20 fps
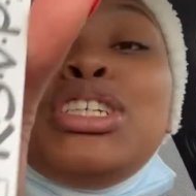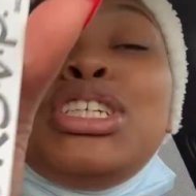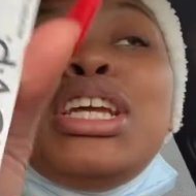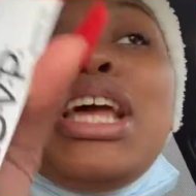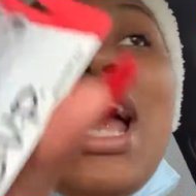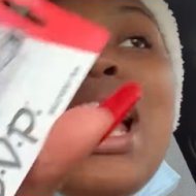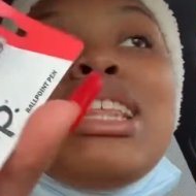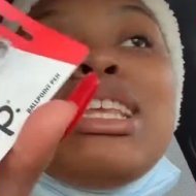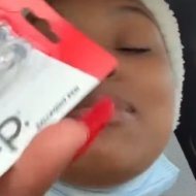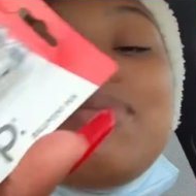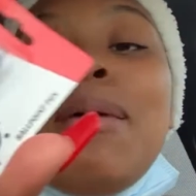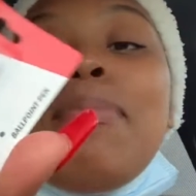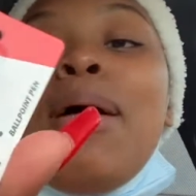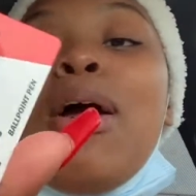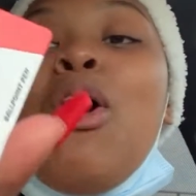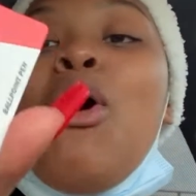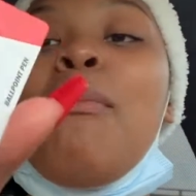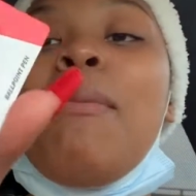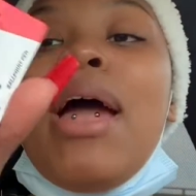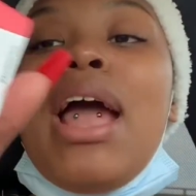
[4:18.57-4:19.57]
she had these so i'm
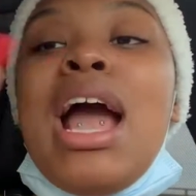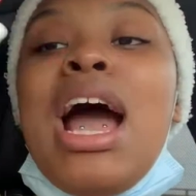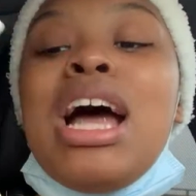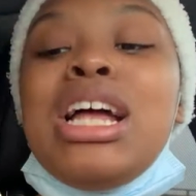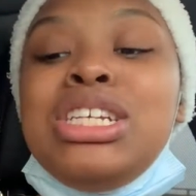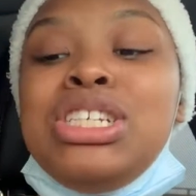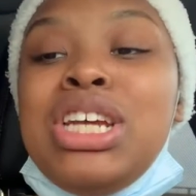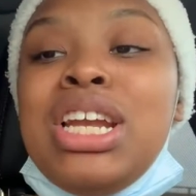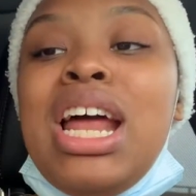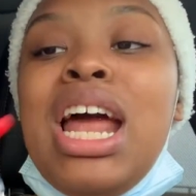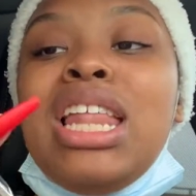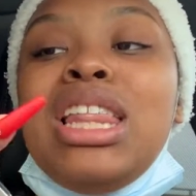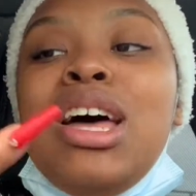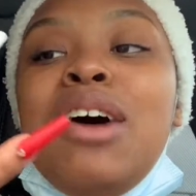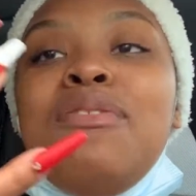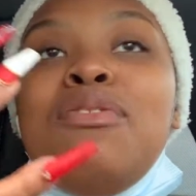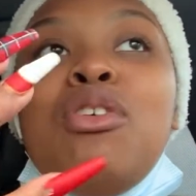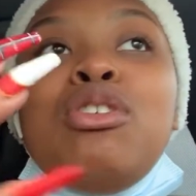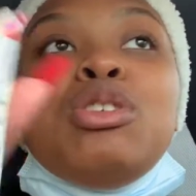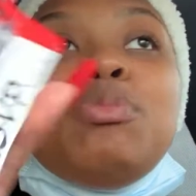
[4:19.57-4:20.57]
like oh my god Jenna, i
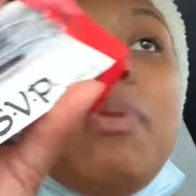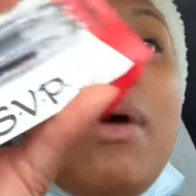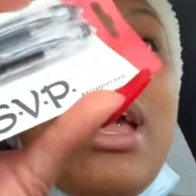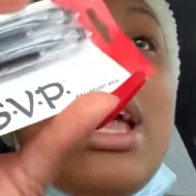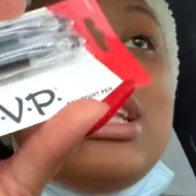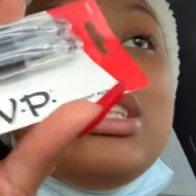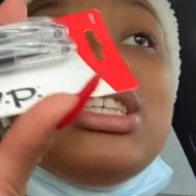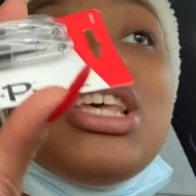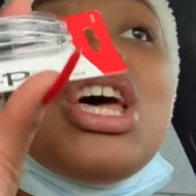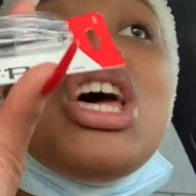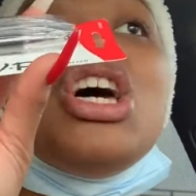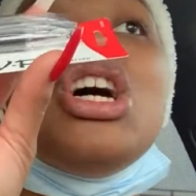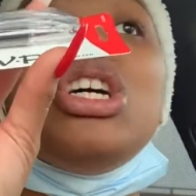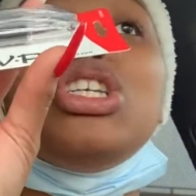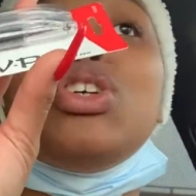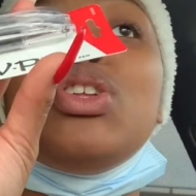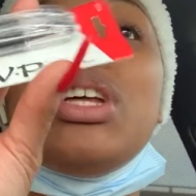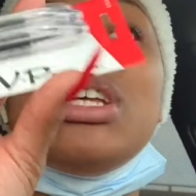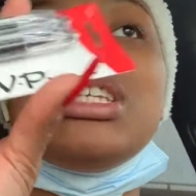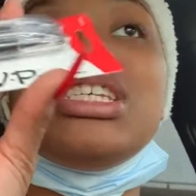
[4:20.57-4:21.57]
love those pens
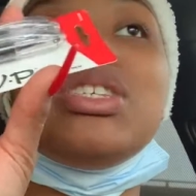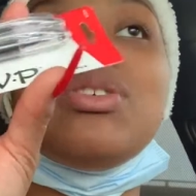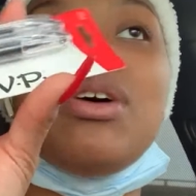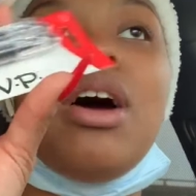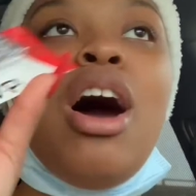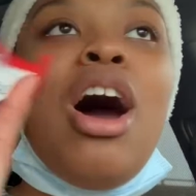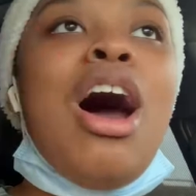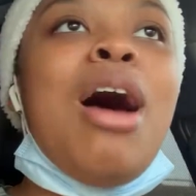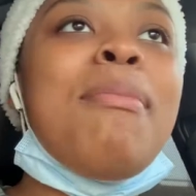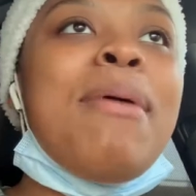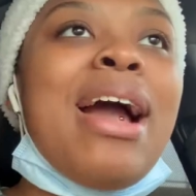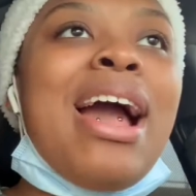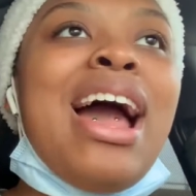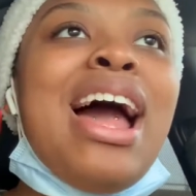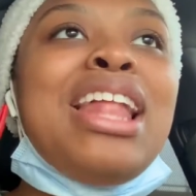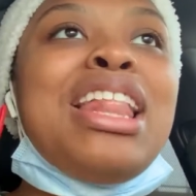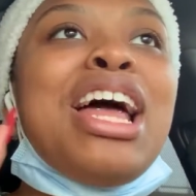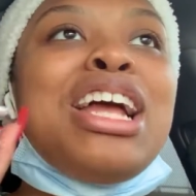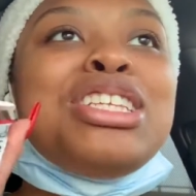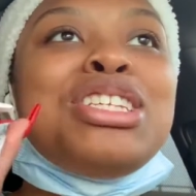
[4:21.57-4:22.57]
so this is oh my
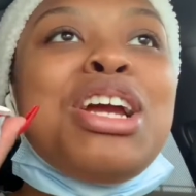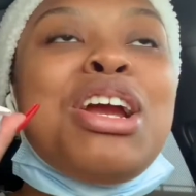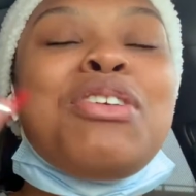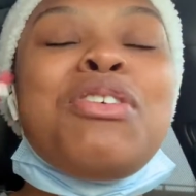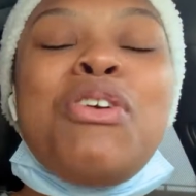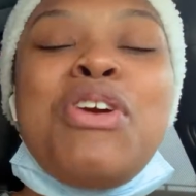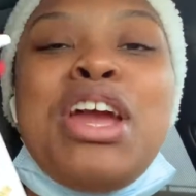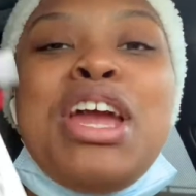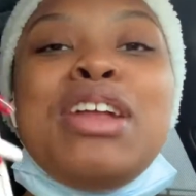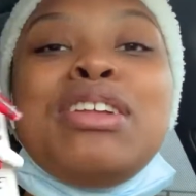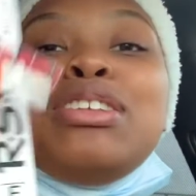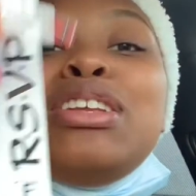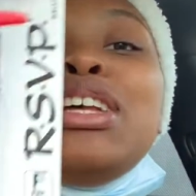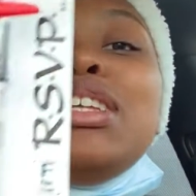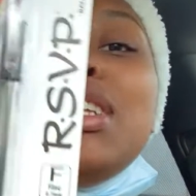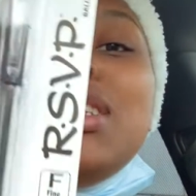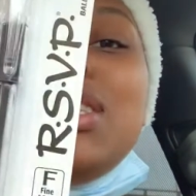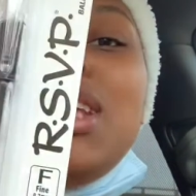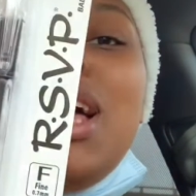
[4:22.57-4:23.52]
god light turned green this is